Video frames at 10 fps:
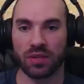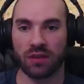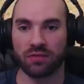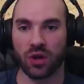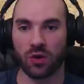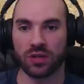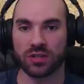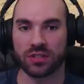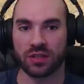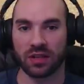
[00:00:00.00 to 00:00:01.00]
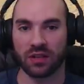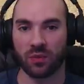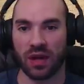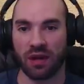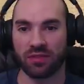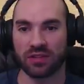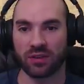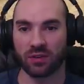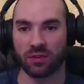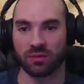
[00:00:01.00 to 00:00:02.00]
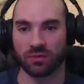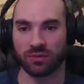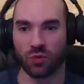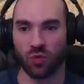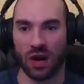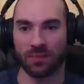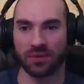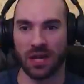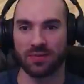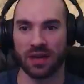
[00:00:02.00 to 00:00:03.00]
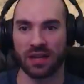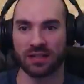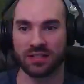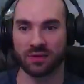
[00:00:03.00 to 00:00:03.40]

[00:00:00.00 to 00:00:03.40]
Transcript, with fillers: have noticed, like, we have these little ramp type things